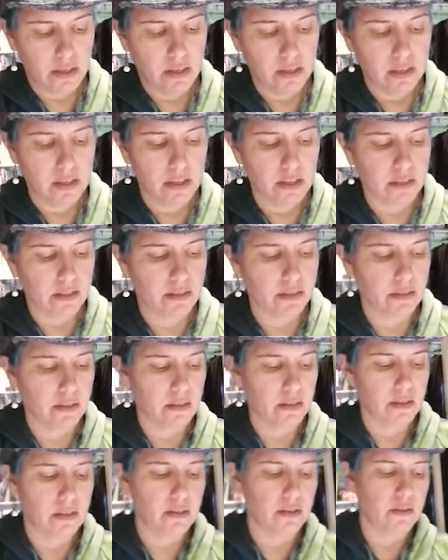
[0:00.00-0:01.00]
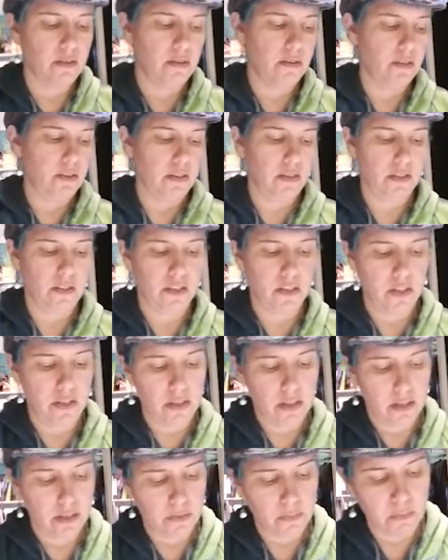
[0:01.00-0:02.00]
because
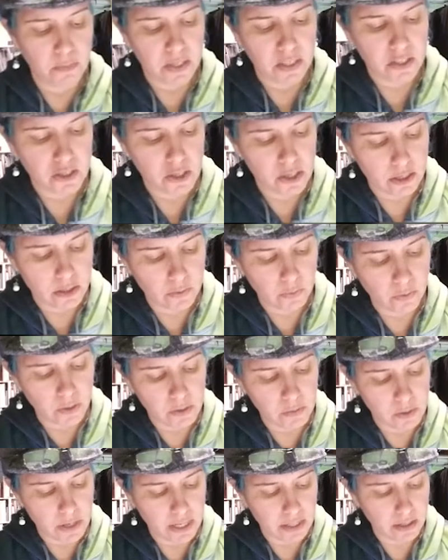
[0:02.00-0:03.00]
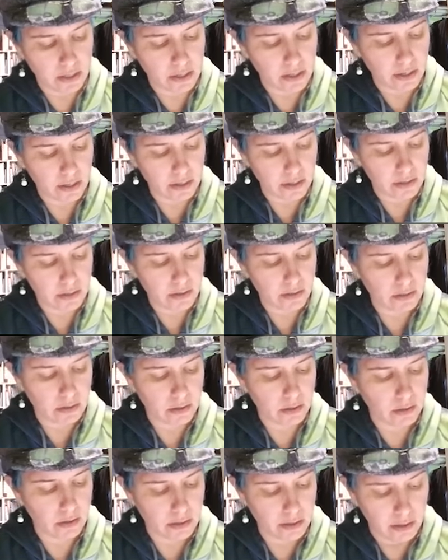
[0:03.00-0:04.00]
as much as we want cars
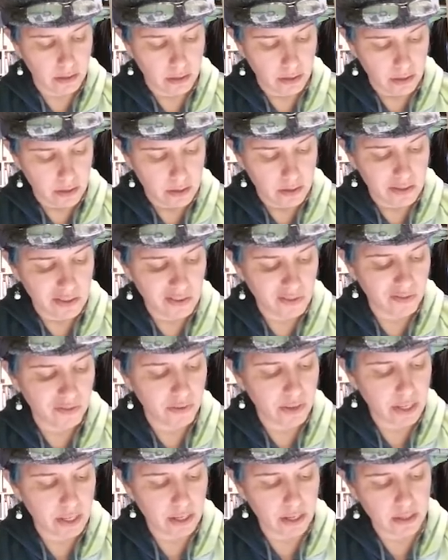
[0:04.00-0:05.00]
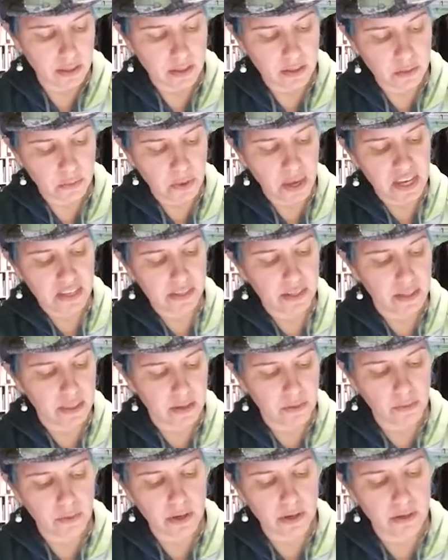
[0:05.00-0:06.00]
to fit in the space on the
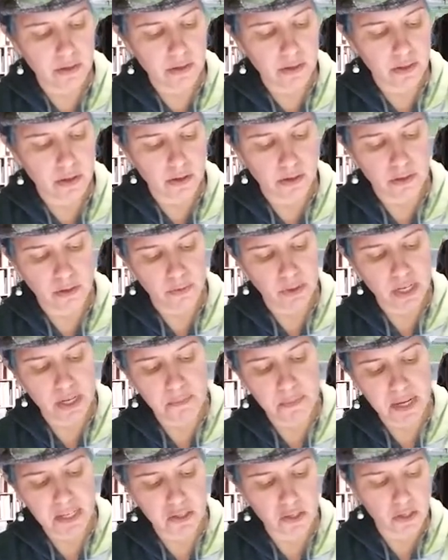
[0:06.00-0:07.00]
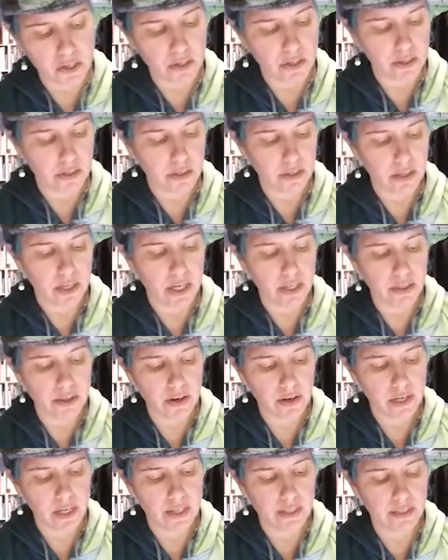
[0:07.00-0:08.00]
road, they're three-dimensional and they're
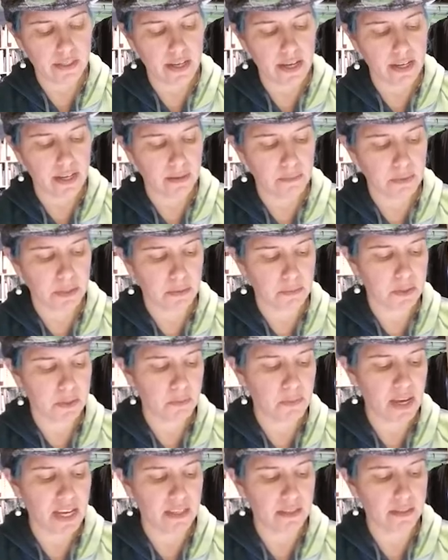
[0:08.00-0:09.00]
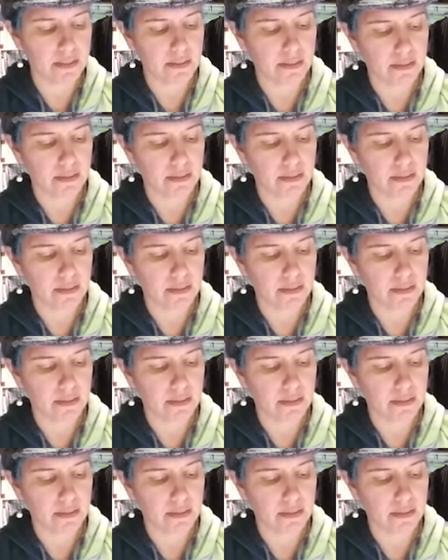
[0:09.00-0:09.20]
going to take up some space.